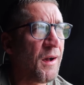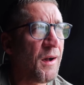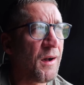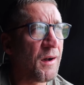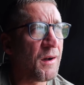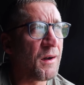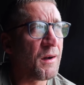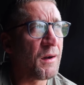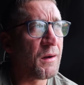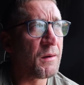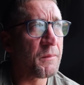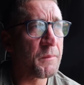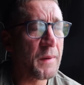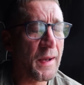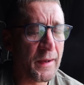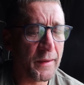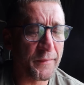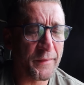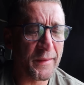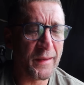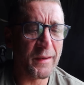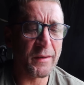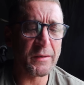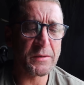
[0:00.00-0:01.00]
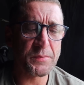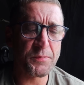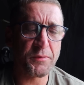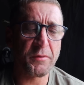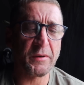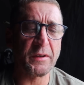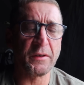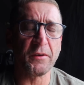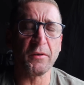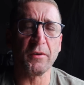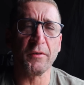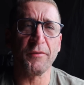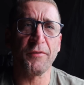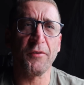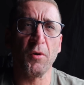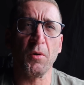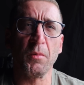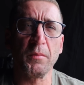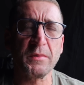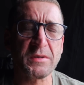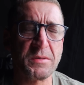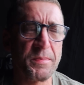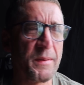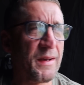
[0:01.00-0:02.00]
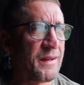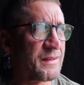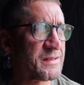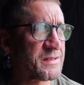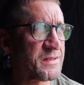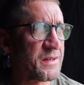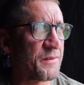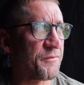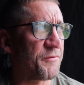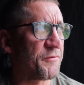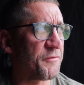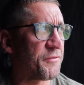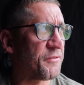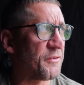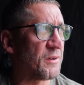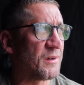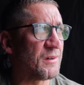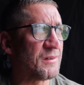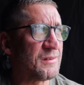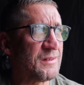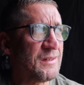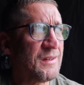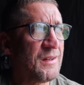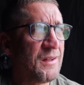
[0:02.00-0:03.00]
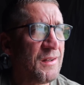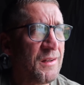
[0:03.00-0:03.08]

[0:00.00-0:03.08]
Out there it's pretty uniform, it's about 7 foot.